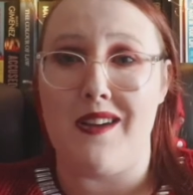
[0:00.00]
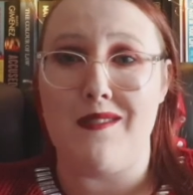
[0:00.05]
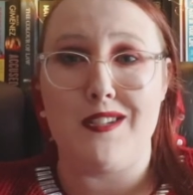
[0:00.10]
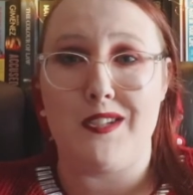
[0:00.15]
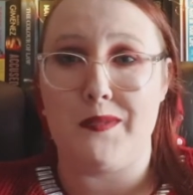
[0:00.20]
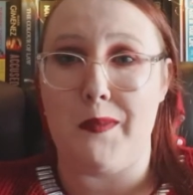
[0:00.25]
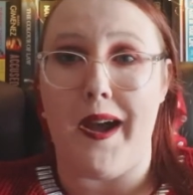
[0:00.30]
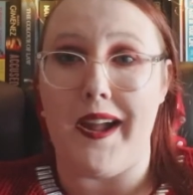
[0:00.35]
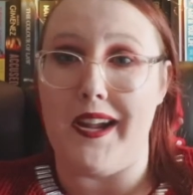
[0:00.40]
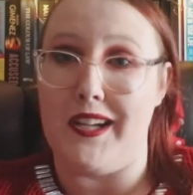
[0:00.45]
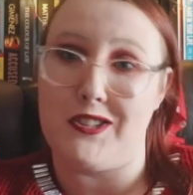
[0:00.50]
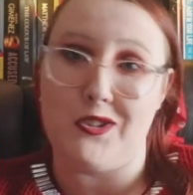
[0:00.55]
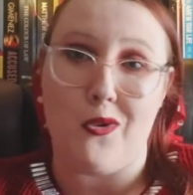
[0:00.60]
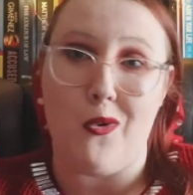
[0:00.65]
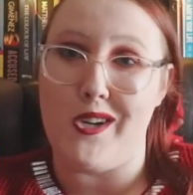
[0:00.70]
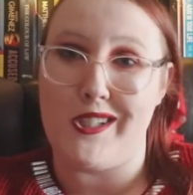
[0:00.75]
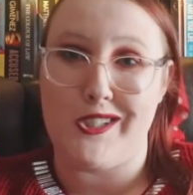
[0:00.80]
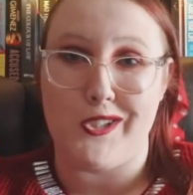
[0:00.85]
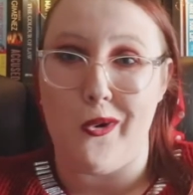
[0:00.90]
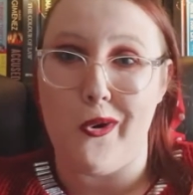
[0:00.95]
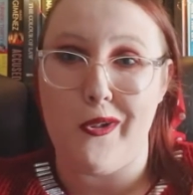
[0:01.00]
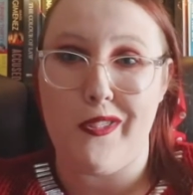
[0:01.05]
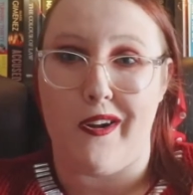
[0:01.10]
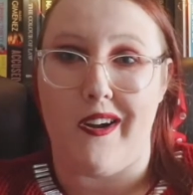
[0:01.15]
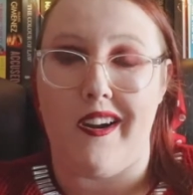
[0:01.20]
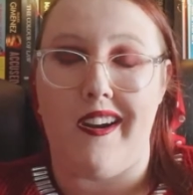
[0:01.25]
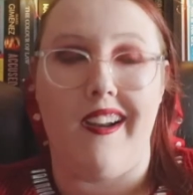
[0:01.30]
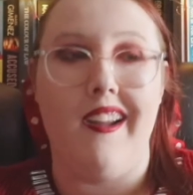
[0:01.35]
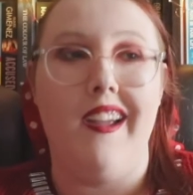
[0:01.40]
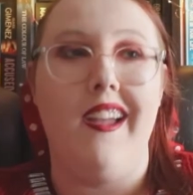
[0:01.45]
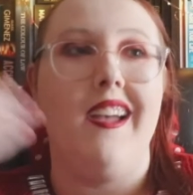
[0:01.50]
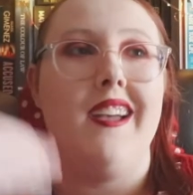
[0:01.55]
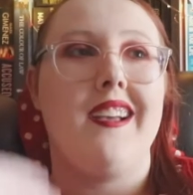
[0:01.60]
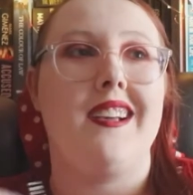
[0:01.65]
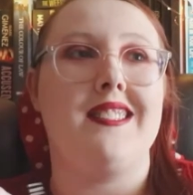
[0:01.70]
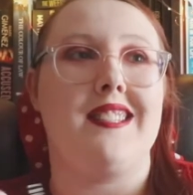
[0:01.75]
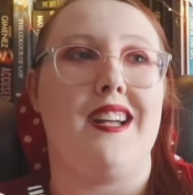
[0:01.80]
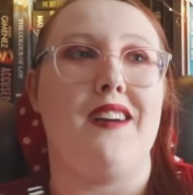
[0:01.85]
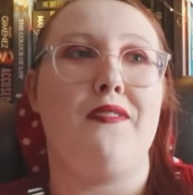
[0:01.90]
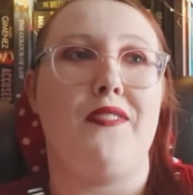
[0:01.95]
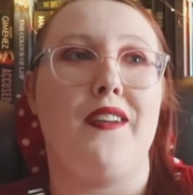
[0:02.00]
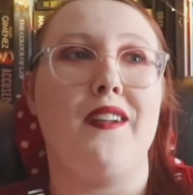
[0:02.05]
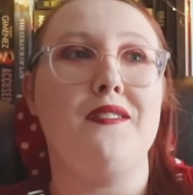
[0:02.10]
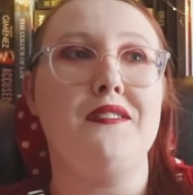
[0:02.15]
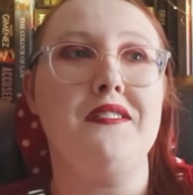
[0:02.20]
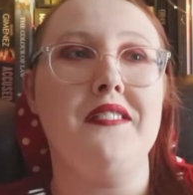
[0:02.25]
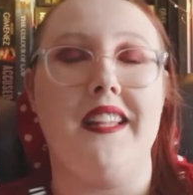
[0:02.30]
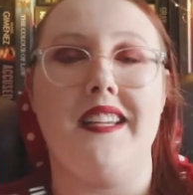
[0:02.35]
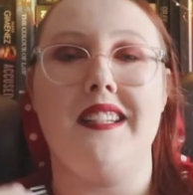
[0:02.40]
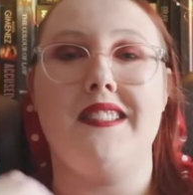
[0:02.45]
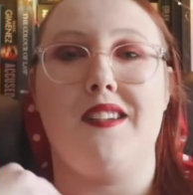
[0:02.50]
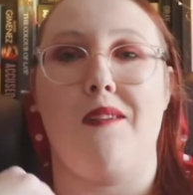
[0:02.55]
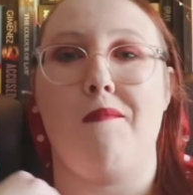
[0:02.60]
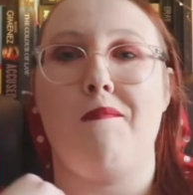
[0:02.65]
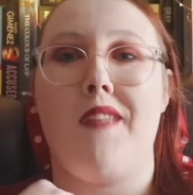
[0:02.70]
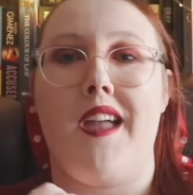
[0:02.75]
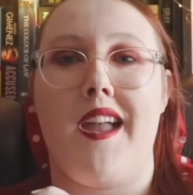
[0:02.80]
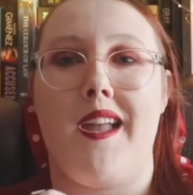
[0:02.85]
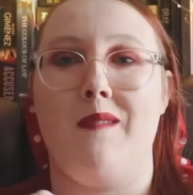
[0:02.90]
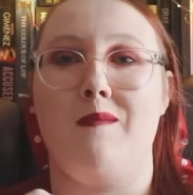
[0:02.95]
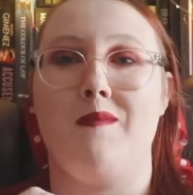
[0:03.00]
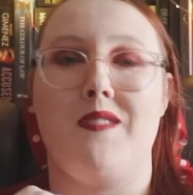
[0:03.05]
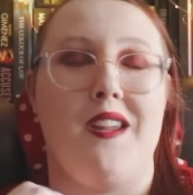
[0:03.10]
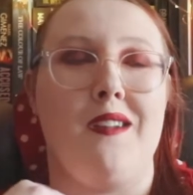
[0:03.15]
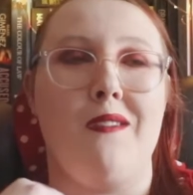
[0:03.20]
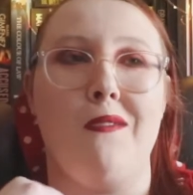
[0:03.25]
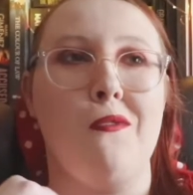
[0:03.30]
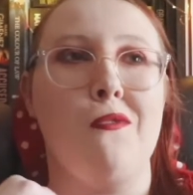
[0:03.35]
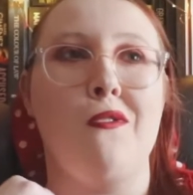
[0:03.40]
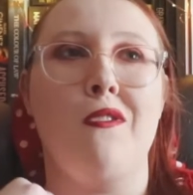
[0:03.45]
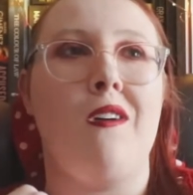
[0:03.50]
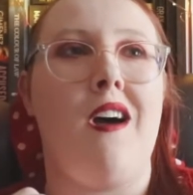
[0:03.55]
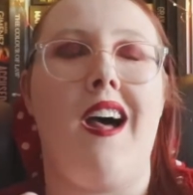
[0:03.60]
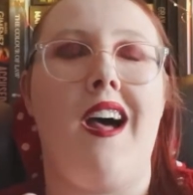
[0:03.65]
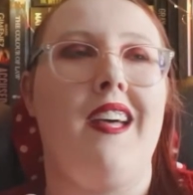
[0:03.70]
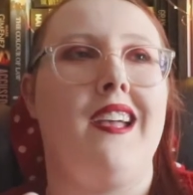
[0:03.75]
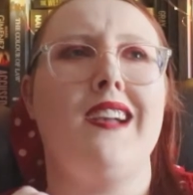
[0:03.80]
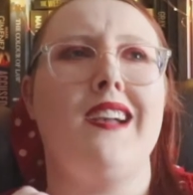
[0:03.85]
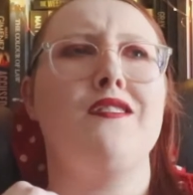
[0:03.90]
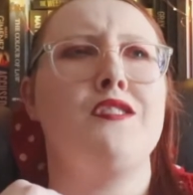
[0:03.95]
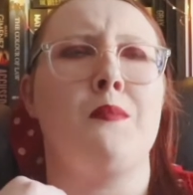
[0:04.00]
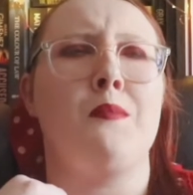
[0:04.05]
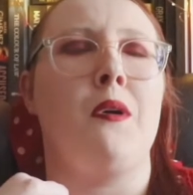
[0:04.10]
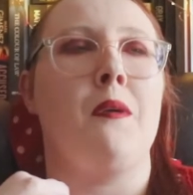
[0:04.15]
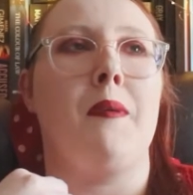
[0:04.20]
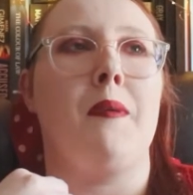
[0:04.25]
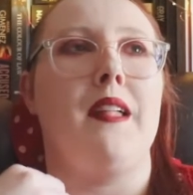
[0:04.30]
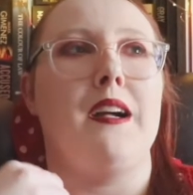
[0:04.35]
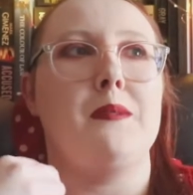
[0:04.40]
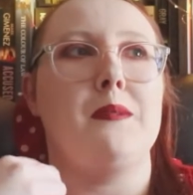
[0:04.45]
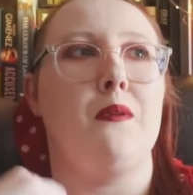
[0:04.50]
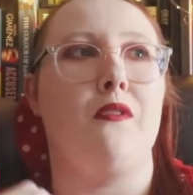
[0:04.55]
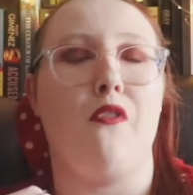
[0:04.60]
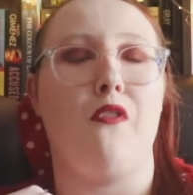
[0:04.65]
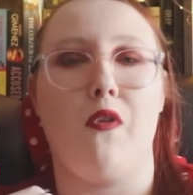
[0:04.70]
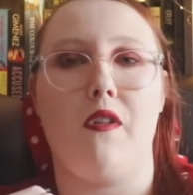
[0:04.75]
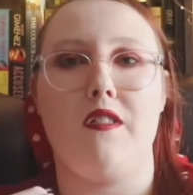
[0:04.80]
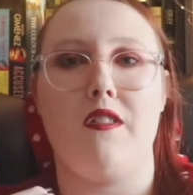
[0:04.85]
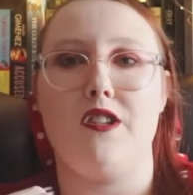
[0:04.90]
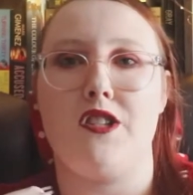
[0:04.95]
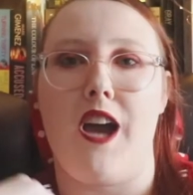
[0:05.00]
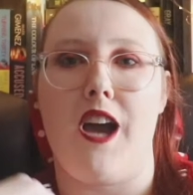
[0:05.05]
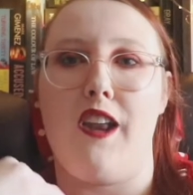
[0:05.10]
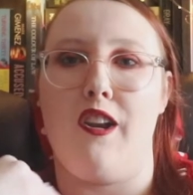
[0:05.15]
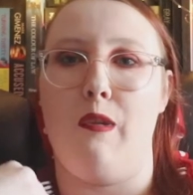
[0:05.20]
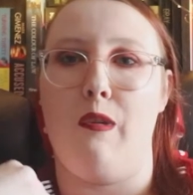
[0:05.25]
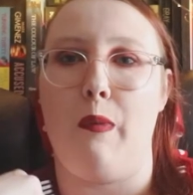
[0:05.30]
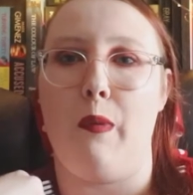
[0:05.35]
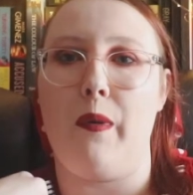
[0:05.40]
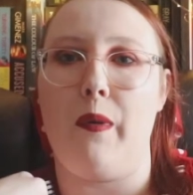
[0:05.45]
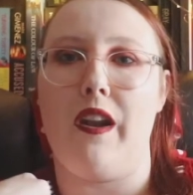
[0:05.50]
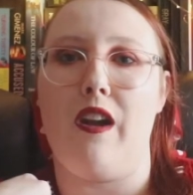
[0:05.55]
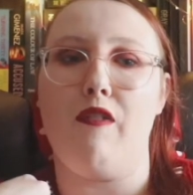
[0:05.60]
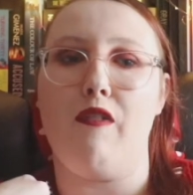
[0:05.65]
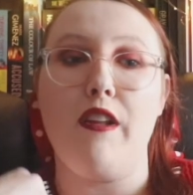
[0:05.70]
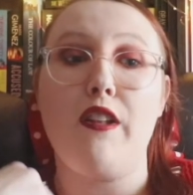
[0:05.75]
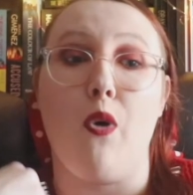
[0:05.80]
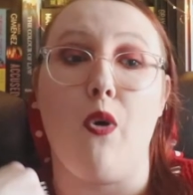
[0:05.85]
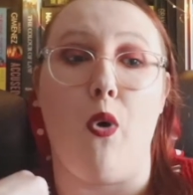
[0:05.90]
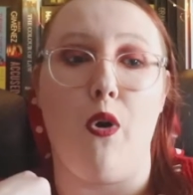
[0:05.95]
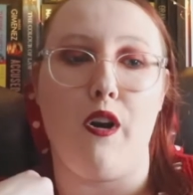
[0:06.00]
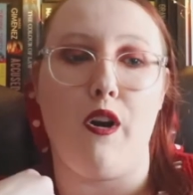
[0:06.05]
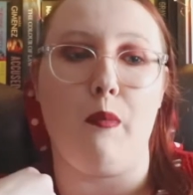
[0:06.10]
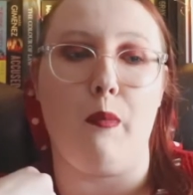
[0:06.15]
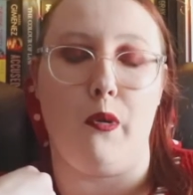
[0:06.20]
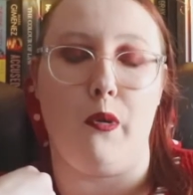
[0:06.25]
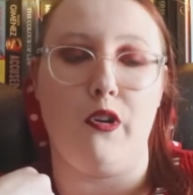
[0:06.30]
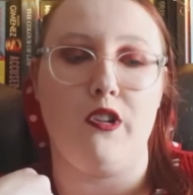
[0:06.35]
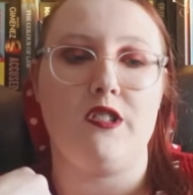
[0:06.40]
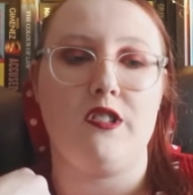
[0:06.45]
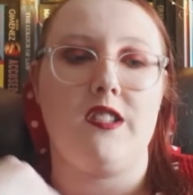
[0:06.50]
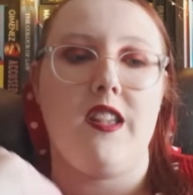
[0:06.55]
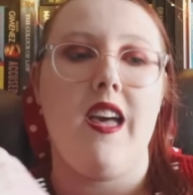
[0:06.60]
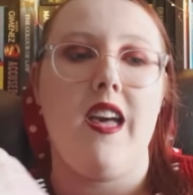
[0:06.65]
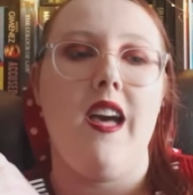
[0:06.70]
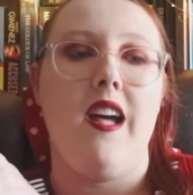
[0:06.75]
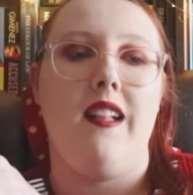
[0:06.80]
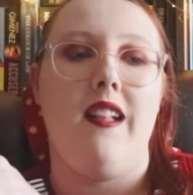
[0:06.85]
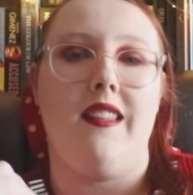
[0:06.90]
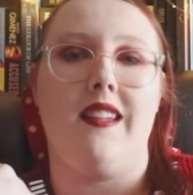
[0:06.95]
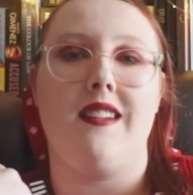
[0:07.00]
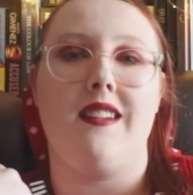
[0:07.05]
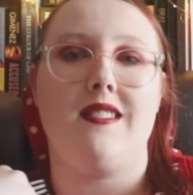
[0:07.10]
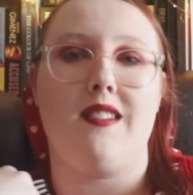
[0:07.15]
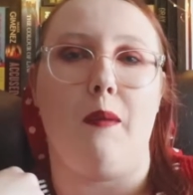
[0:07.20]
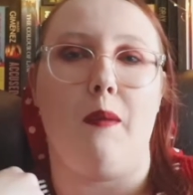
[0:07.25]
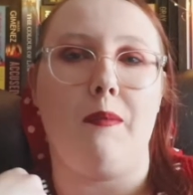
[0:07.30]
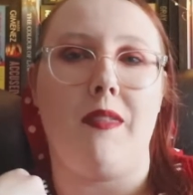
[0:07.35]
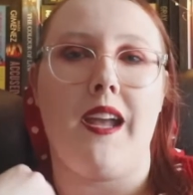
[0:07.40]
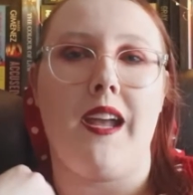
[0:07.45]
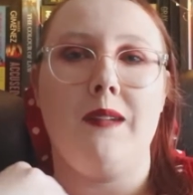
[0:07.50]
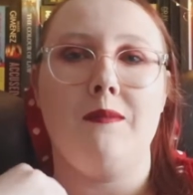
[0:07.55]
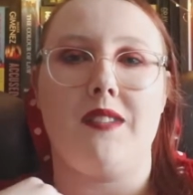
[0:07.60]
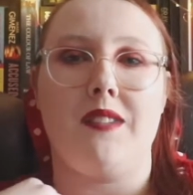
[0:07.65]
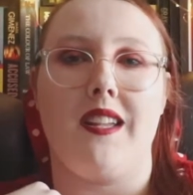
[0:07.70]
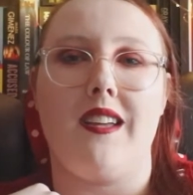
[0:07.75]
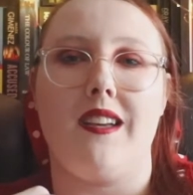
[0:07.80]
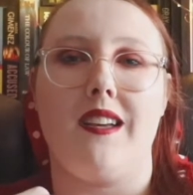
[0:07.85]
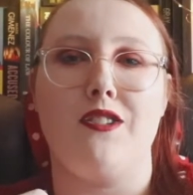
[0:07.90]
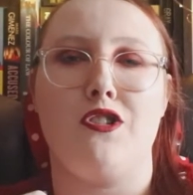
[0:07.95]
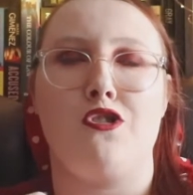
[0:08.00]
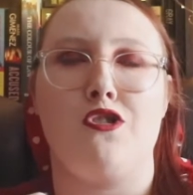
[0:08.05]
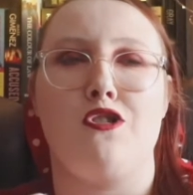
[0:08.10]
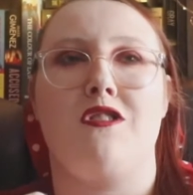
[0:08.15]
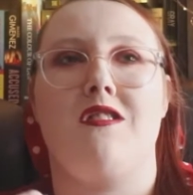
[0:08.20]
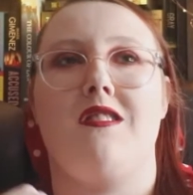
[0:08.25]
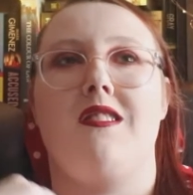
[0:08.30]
that it was by a Scottish author, because I feel like sometimes, and I know, I think I've spoke about this before in the channel, but when I read horror books, like sometimes like it's